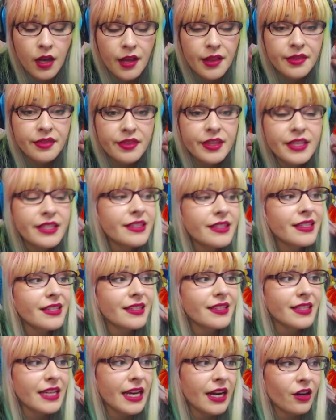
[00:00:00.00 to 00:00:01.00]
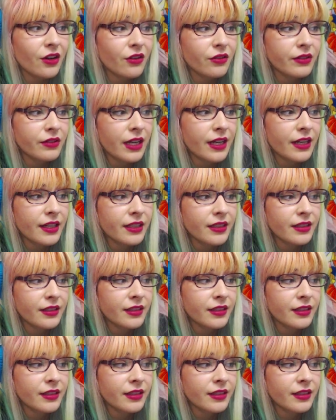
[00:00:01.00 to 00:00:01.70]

This is terrifying.